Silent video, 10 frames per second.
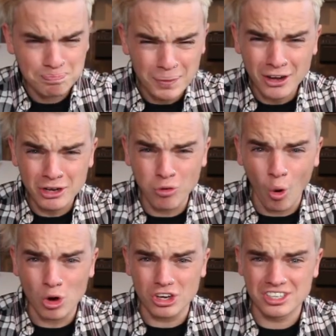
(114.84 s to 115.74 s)
Bloody
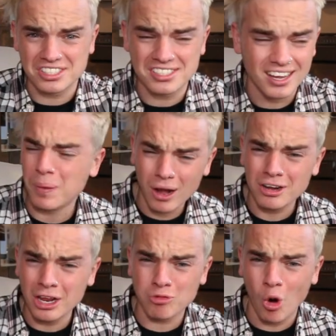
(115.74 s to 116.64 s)
raucous!
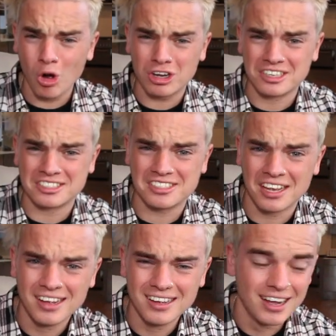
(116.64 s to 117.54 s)
Bloody raucous!
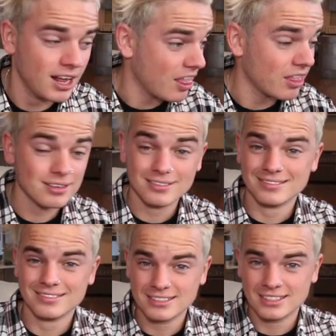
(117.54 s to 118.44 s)

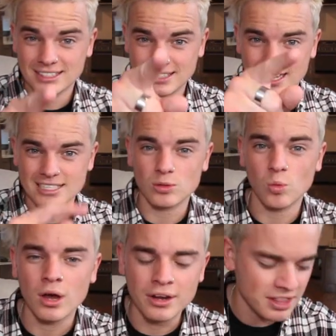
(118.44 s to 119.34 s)
That's the
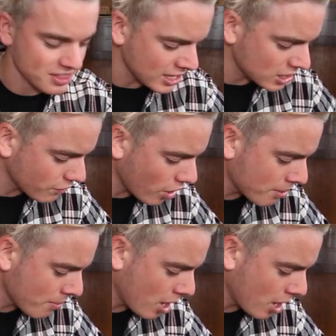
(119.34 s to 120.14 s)
one. Thank you very